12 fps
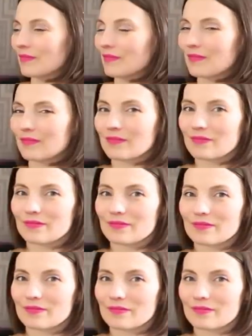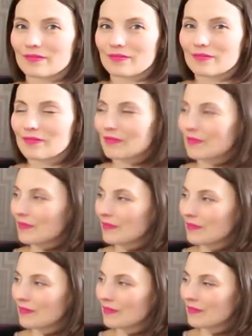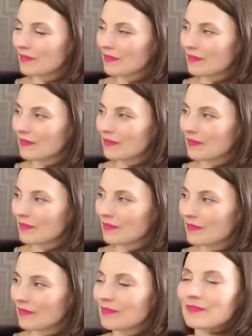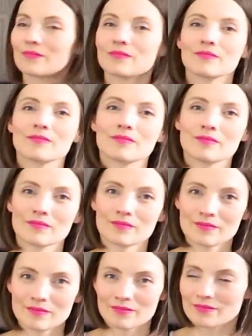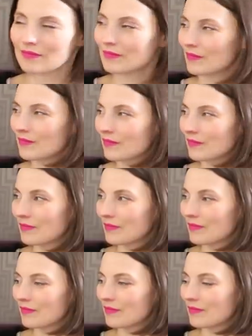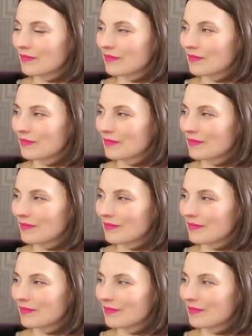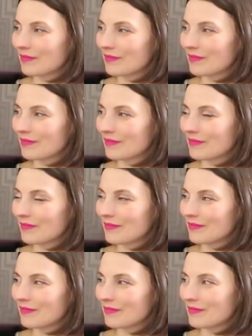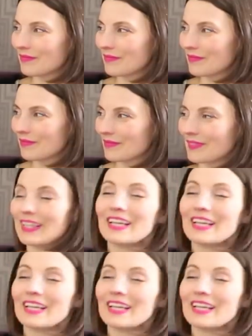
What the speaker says: No words are spoken by the person on screen.